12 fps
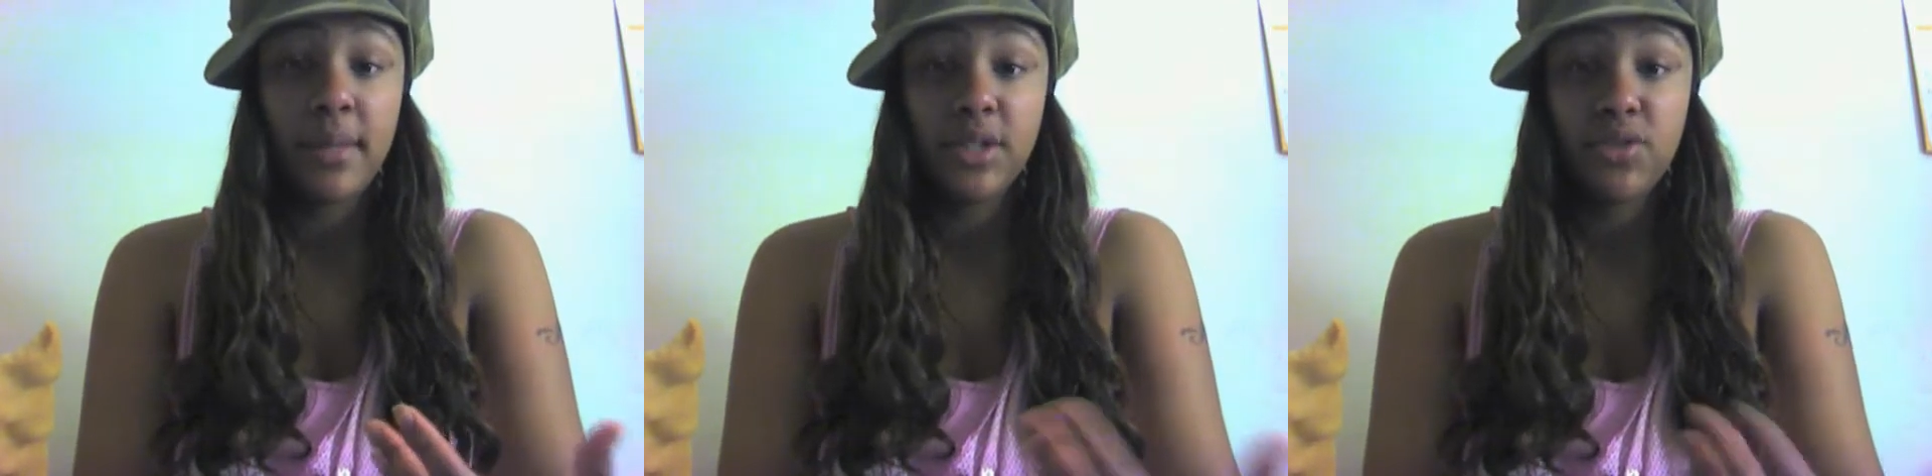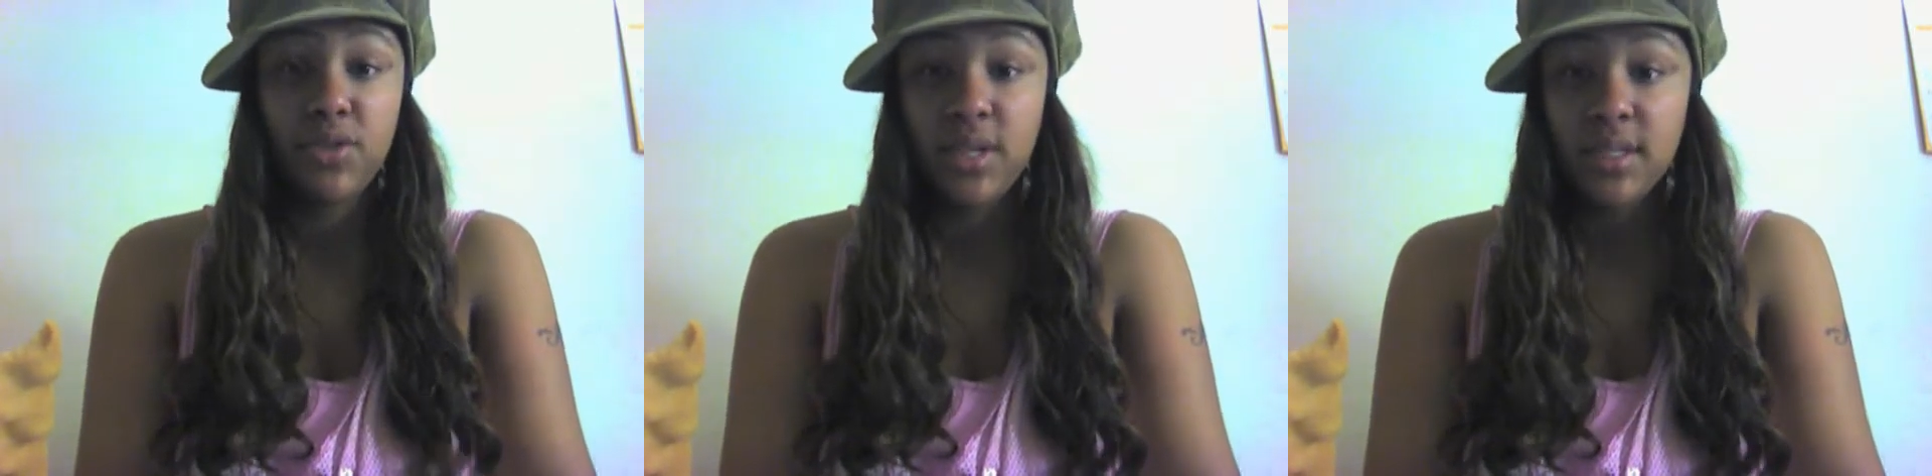my
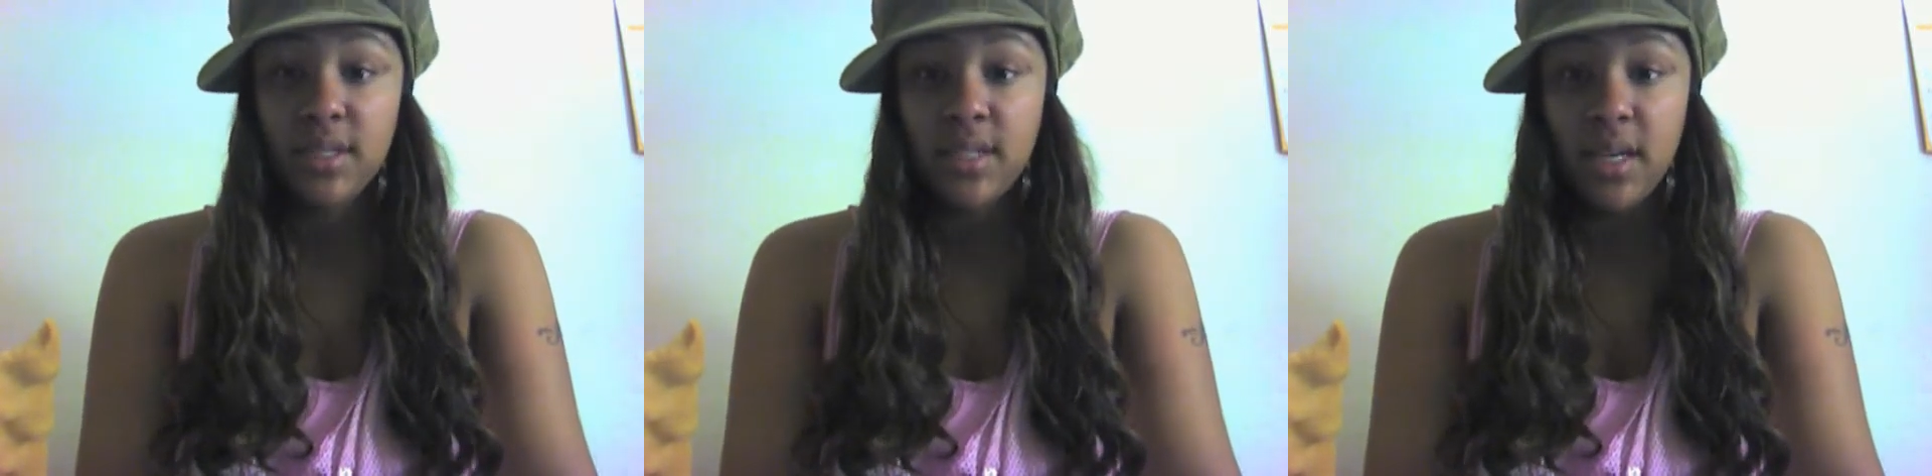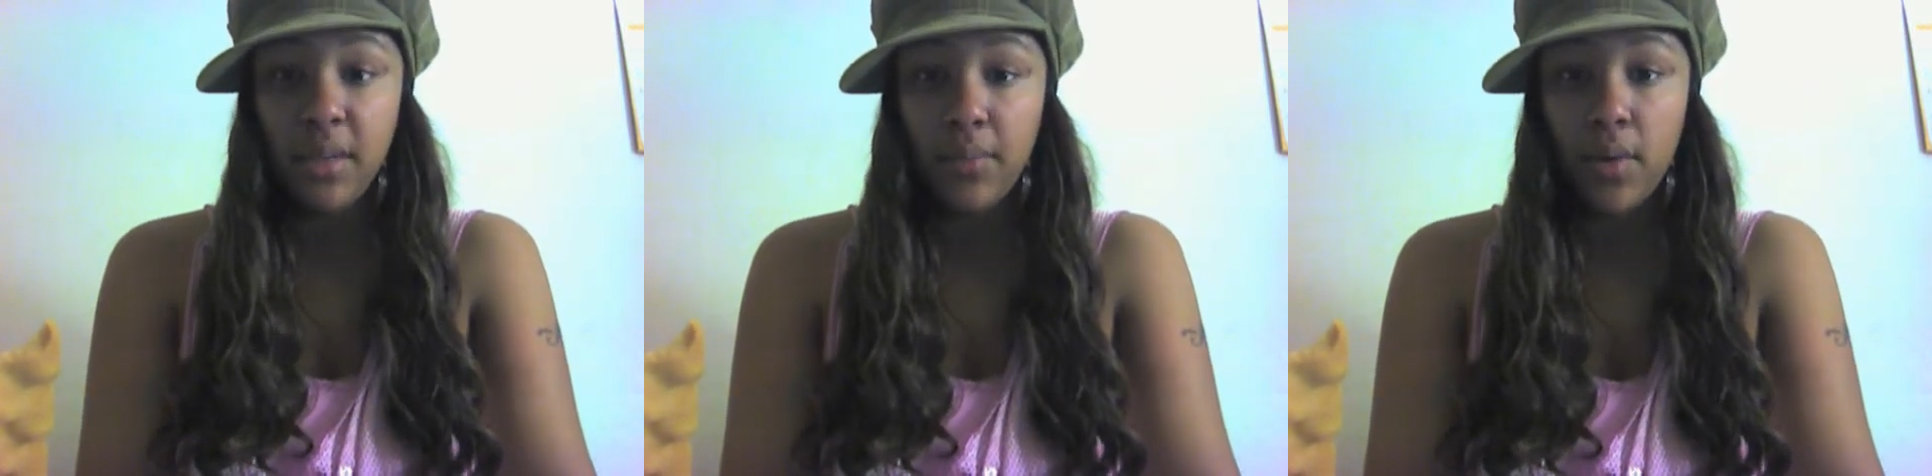strings
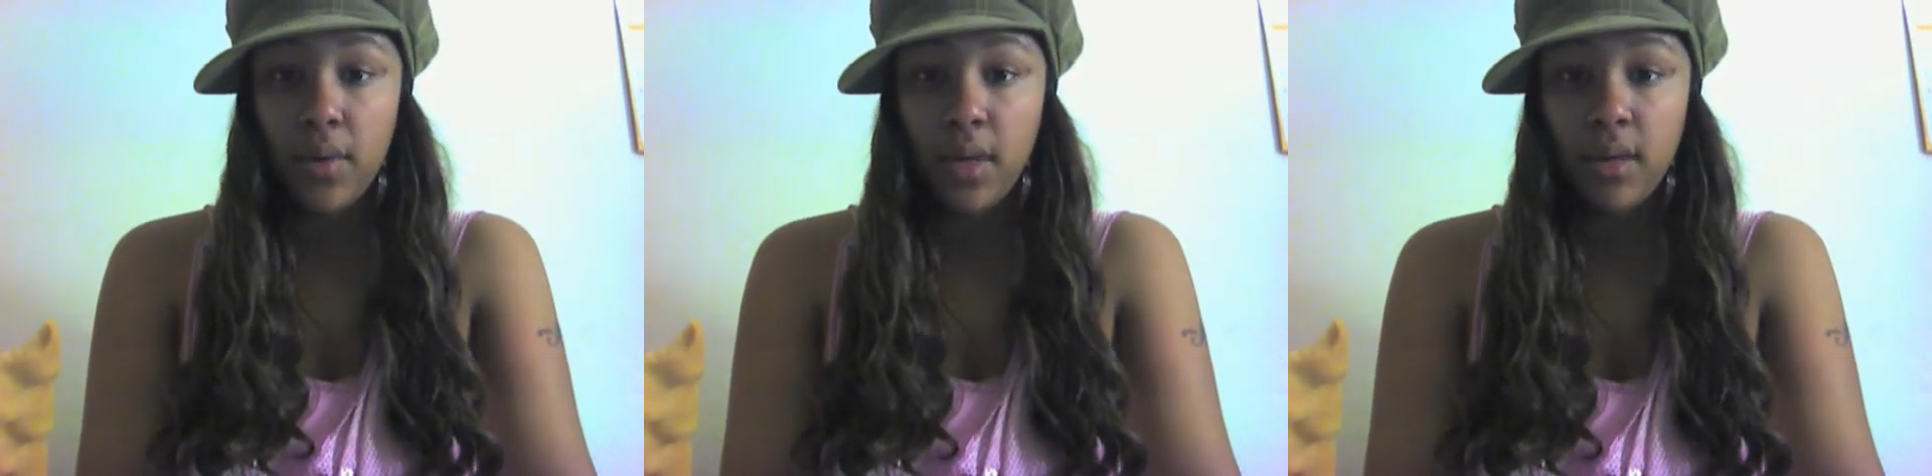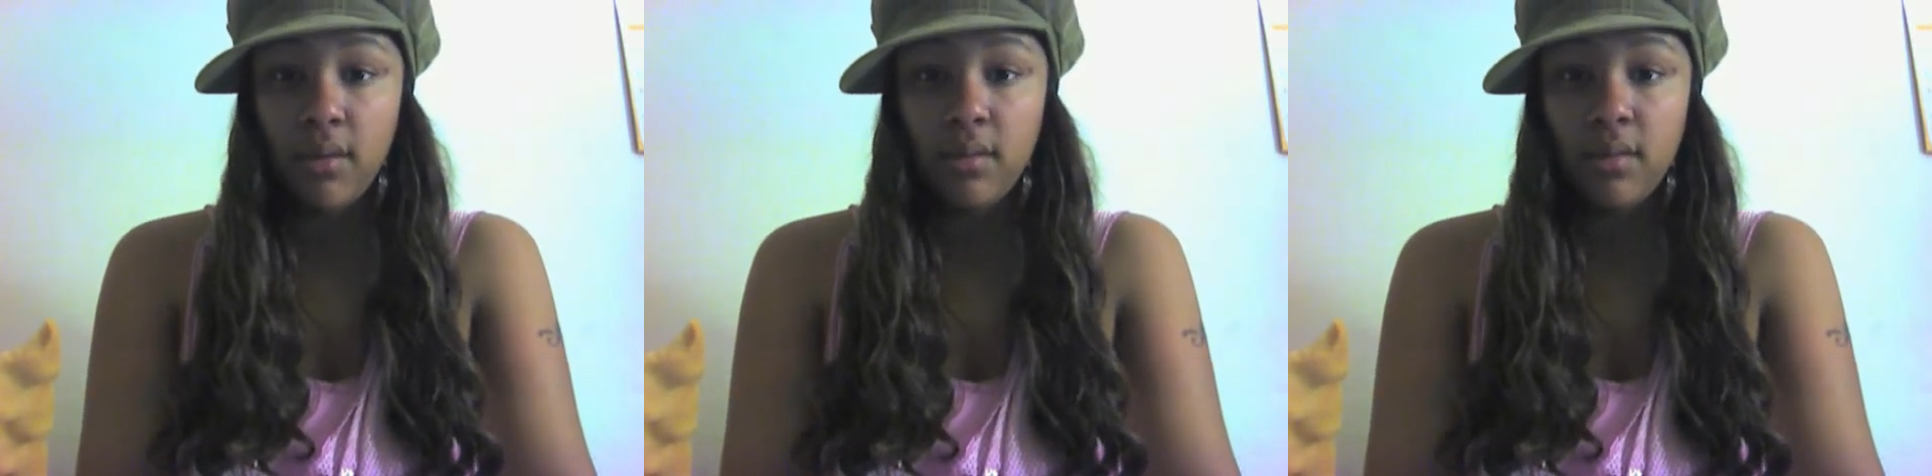getting
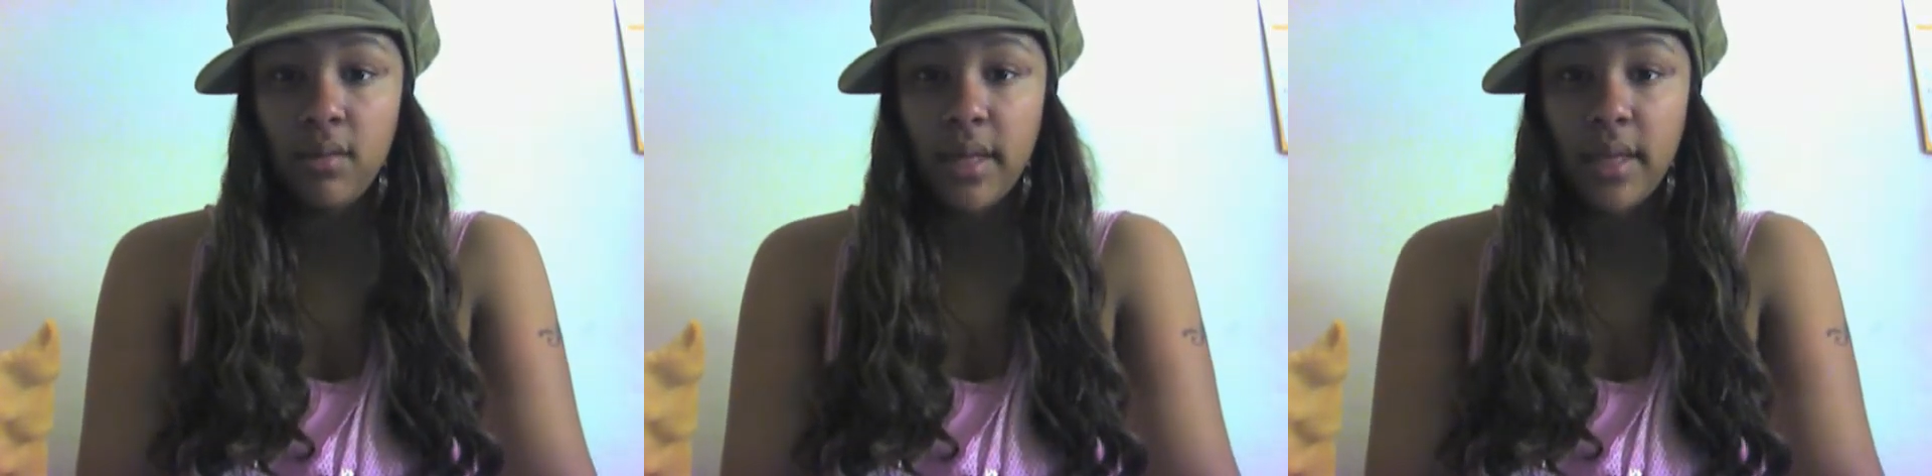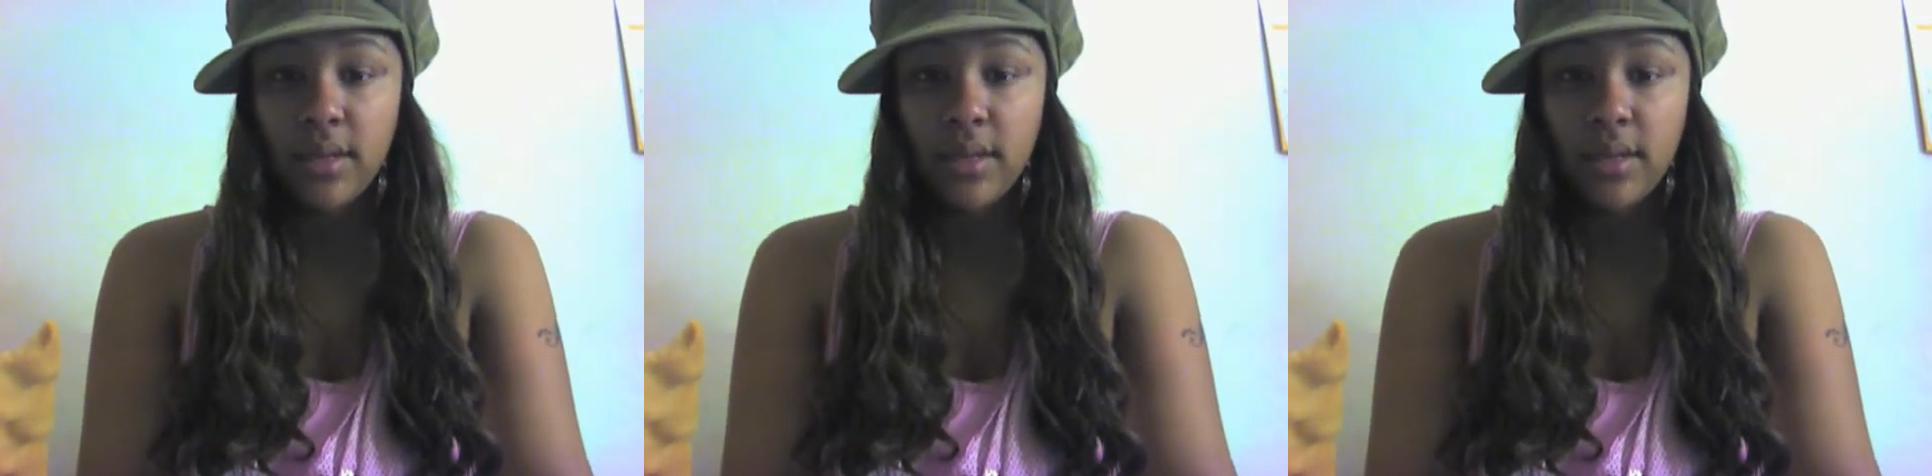broken,